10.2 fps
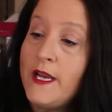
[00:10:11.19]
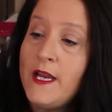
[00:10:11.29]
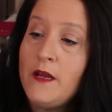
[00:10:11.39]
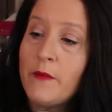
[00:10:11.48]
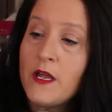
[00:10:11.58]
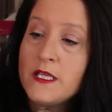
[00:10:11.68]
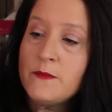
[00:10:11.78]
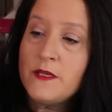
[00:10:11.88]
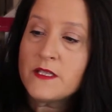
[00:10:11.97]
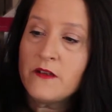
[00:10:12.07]
My
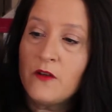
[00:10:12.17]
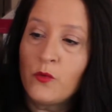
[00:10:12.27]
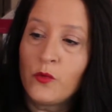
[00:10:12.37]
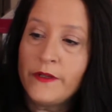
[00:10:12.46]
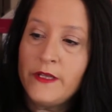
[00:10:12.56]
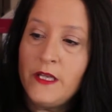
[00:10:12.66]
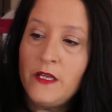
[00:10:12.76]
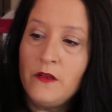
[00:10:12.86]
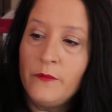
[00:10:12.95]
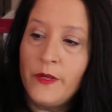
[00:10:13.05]
husband is a
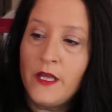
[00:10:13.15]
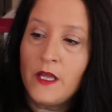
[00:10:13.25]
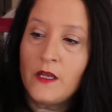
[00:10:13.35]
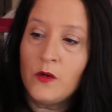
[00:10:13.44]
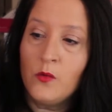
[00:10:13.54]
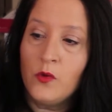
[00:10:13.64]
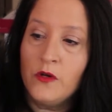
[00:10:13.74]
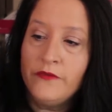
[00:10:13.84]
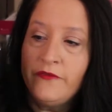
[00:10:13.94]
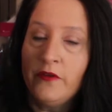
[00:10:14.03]
really big
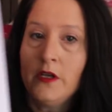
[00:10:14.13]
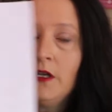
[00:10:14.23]
wolf